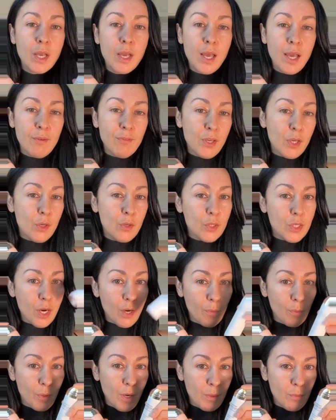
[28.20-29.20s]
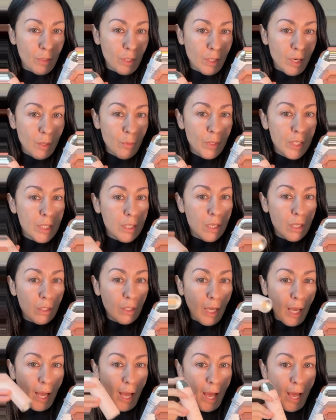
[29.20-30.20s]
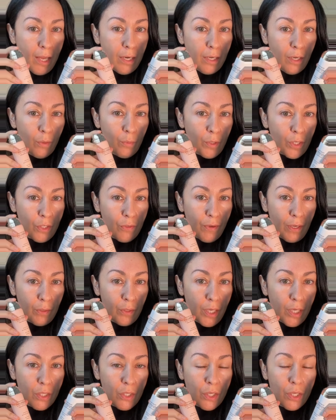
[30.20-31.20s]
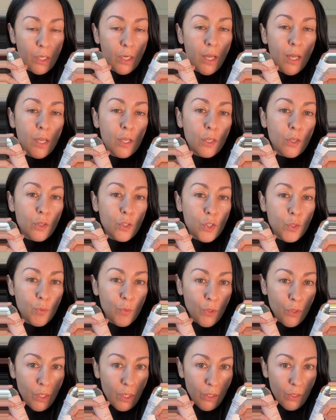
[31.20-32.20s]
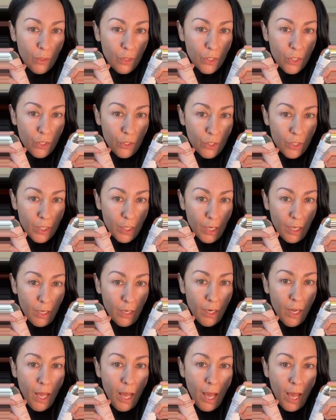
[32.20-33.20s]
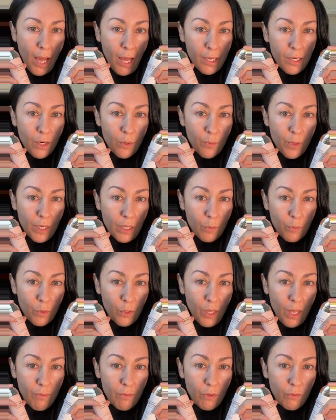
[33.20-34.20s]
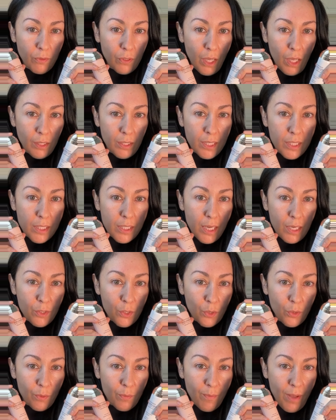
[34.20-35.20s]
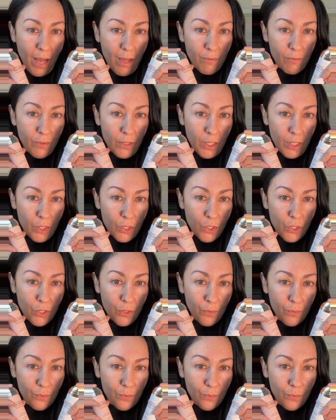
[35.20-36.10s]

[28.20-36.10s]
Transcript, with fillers: If you use Air Primer Liquid Silk and Airbrush Foundation, you'll smooth and nourish your skin and your makeup will have a flawless natural matte finish.